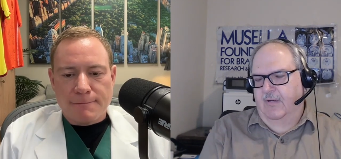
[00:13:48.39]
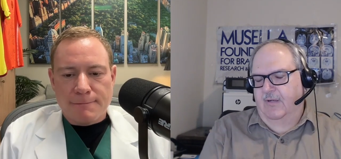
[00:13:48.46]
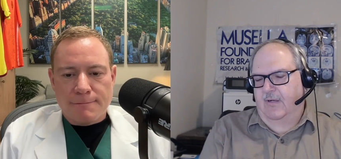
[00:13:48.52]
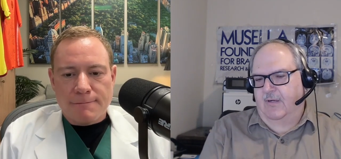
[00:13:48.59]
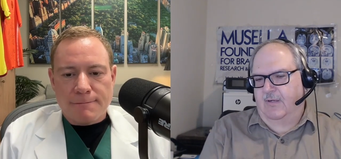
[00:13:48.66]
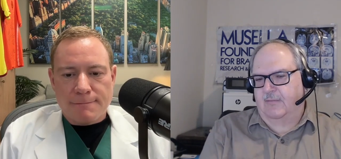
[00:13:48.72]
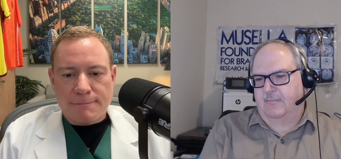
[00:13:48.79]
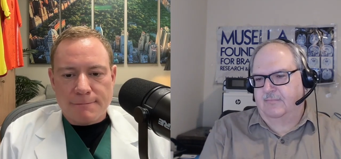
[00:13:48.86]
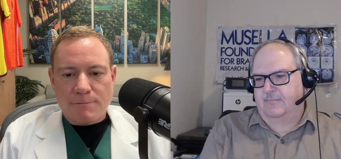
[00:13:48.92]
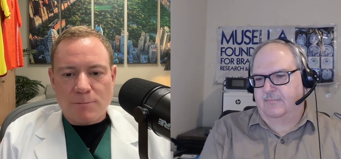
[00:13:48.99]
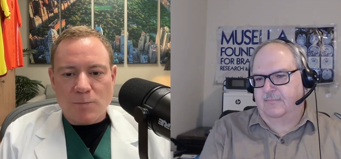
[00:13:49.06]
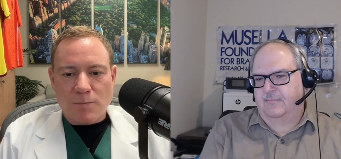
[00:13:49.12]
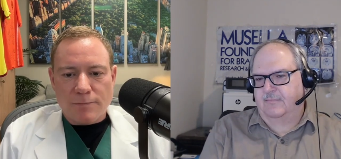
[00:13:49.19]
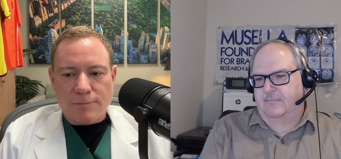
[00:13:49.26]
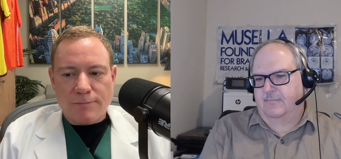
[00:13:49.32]
Speaker 1: Um,
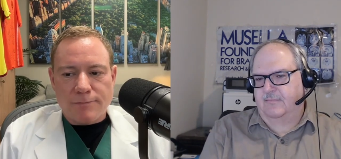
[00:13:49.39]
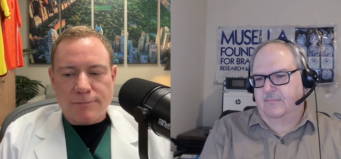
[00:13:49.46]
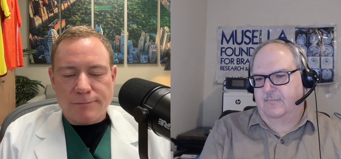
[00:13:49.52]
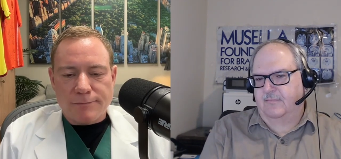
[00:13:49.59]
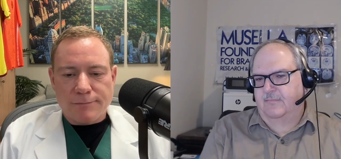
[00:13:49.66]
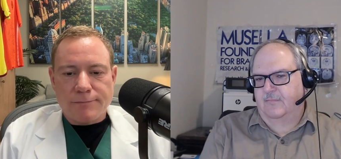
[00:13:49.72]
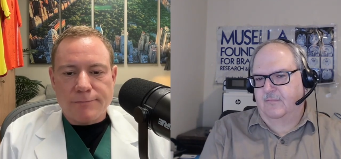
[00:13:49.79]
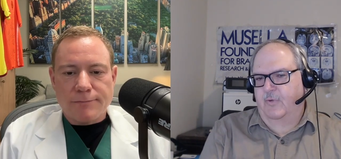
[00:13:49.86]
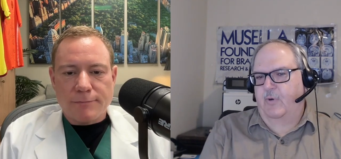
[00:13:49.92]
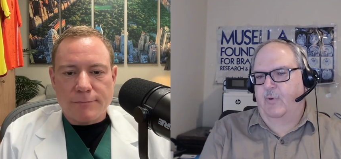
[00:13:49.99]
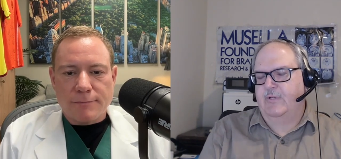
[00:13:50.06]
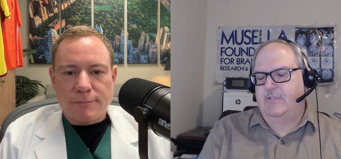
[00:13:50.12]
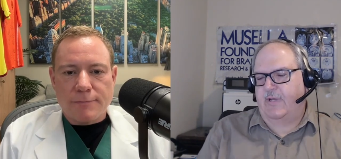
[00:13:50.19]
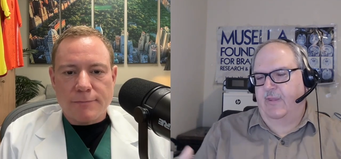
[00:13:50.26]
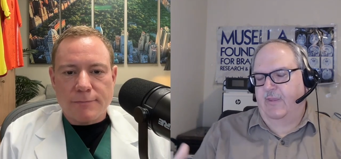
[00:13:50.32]
we
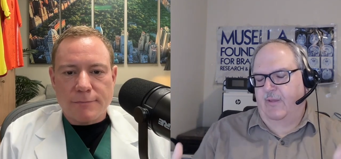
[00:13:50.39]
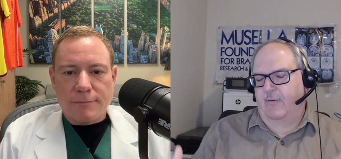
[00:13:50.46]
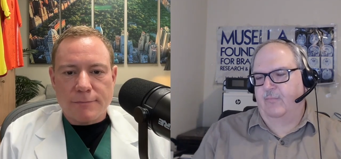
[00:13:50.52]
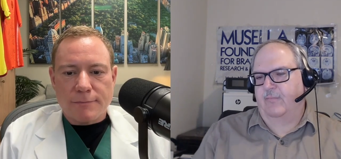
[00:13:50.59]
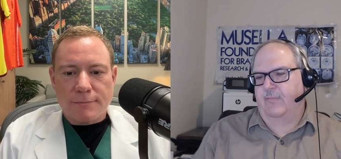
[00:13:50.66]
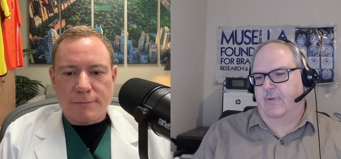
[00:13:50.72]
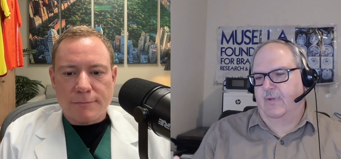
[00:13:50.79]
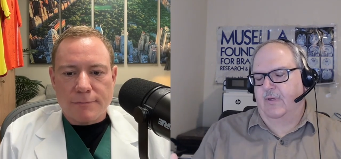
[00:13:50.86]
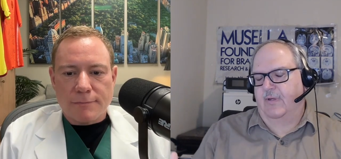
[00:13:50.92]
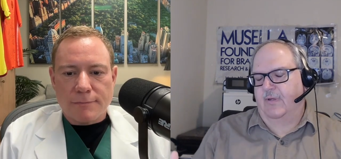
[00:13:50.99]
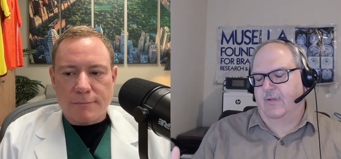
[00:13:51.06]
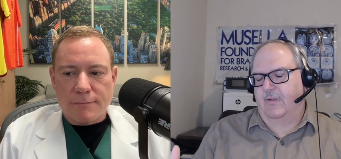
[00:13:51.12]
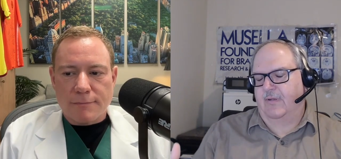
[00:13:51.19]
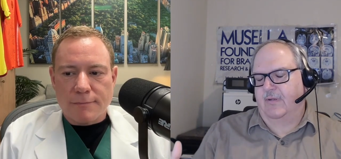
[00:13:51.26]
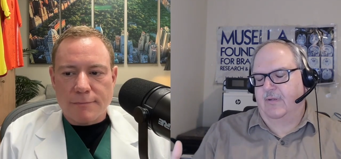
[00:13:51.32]
always tell them,
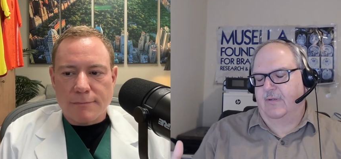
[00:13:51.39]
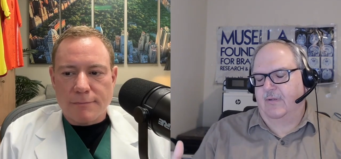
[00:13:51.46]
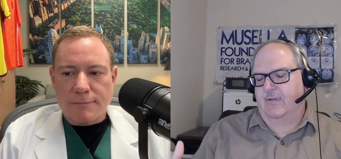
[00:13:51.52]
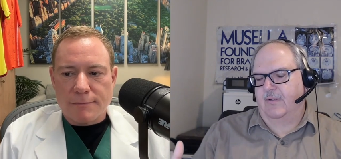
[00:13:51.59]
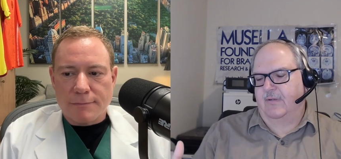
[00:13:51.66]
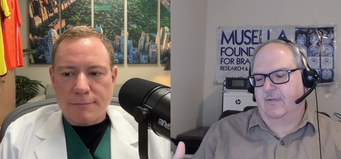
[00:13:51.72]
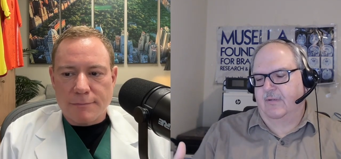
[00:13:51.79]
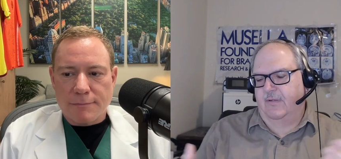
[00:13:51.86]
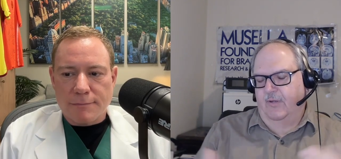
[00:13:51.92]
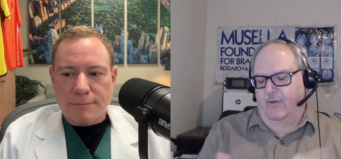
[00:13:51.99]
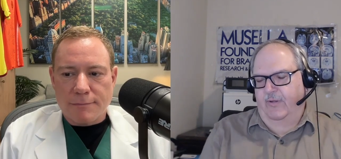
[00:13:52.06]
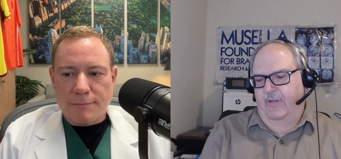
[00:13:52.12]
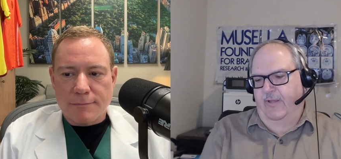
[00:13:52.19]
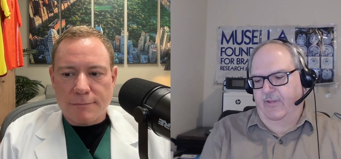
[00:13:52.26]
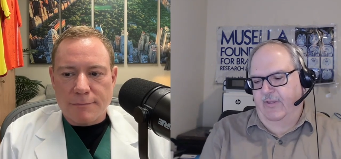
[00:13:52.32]
you know,
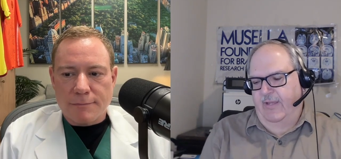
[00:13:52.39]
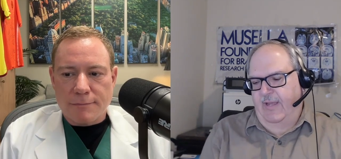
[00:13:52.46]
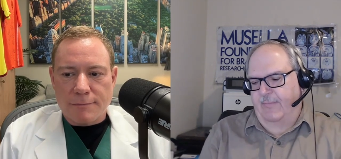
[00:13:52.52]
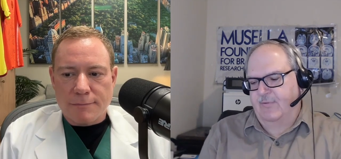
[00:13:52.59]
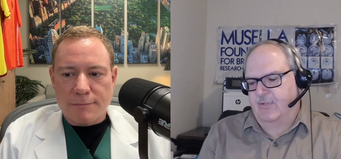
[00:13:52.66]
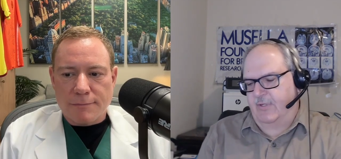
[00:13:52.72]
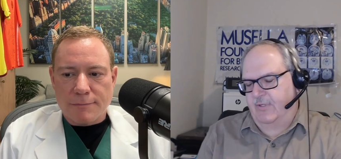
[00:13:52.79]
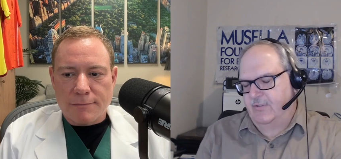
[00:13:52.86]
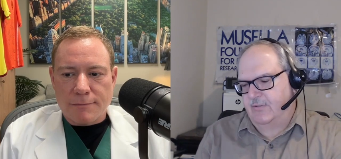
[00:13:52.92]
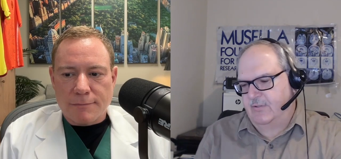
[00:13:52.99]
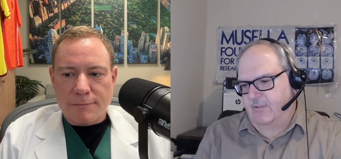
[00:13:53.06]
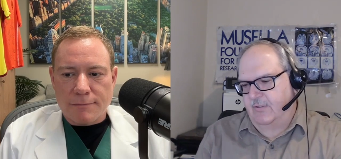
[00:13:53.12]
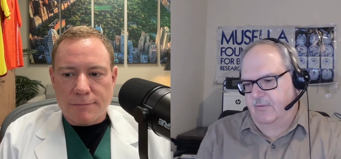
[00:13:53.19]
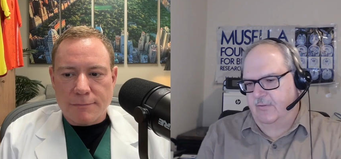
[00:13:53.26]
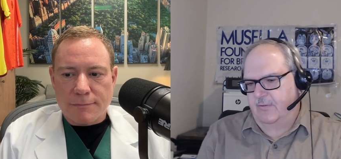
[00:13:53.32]
here are the options,
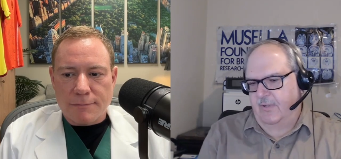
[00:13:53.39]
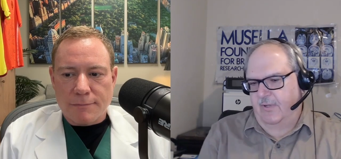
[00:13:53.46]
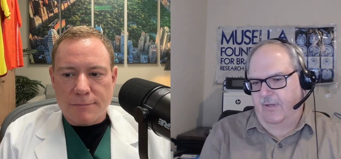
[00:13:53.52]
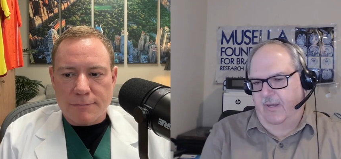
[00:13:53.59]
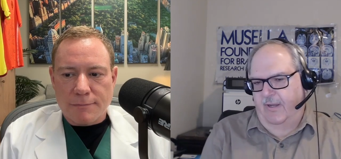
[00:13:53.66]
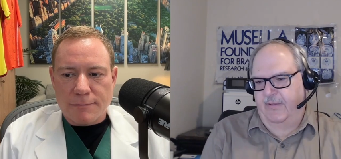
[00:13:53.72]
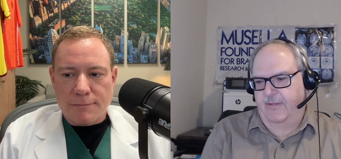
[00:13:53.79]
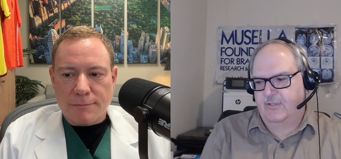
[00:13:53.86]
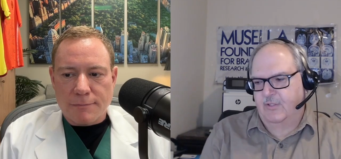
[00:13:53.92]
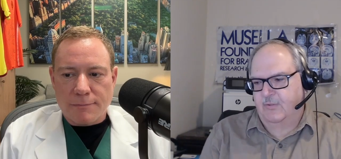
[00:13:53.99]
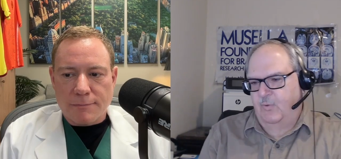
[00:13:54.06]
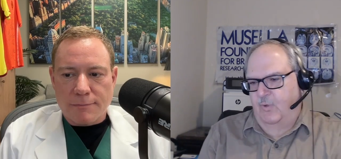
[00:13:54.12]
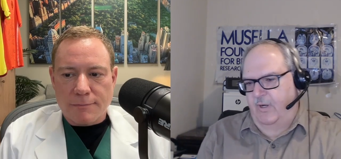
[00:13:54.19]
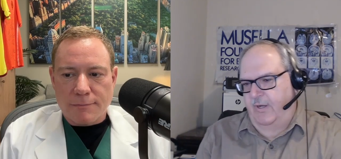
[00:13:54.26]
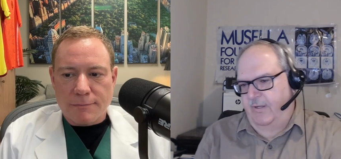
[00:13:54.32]
and this is
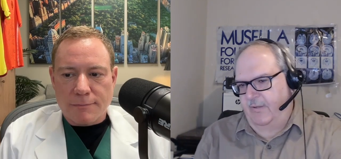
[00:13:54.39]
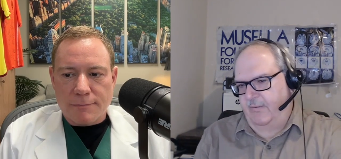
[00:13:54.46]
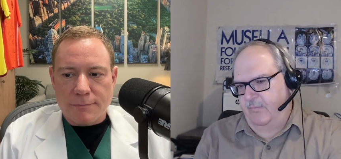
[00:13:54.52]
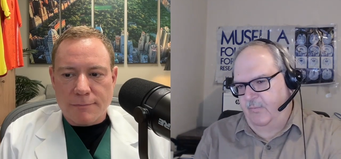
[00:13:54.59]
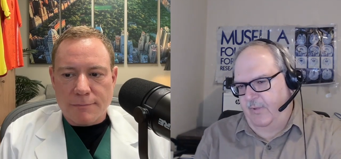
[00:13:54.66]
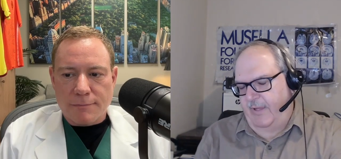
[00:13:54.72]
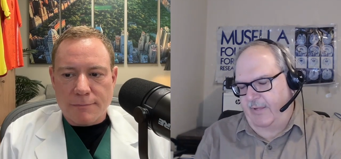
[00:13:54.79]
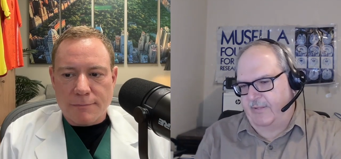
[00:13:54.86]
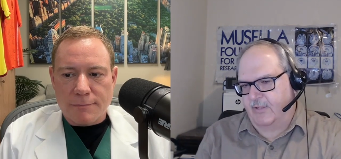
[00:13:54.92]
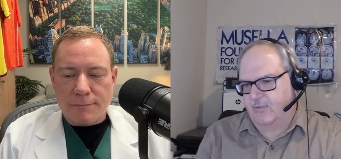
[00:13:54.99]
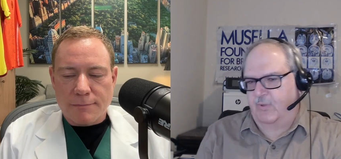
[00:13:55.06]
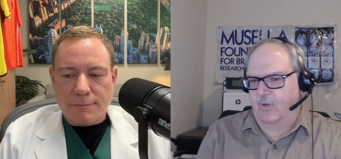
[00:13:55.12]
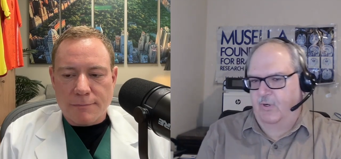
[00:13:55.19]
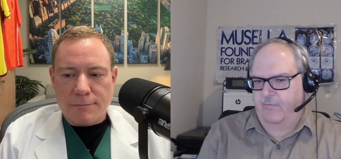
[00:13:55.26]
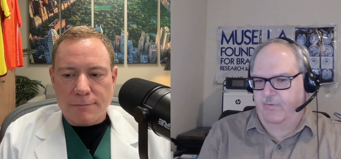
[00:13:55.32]
why we like
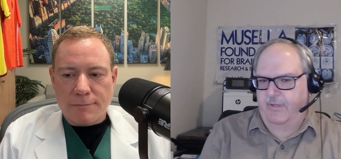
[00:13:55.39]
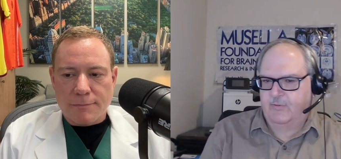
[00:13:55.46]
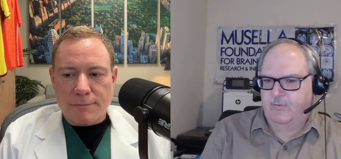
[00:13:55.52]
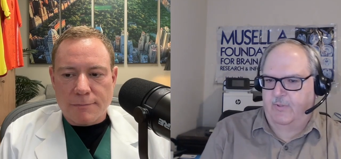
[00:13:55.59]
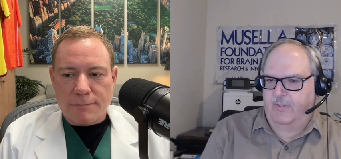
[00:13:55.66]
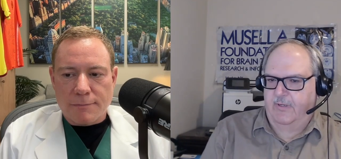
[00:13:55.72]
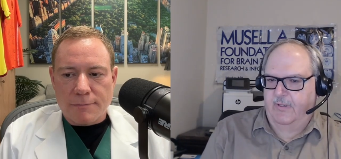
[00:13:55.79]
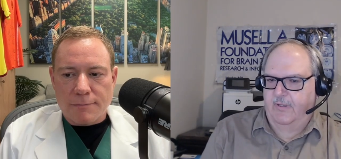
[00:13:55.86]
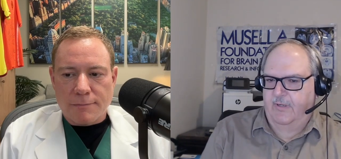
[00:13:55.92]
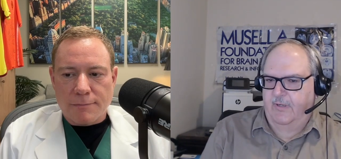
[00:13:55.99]
this one over this one.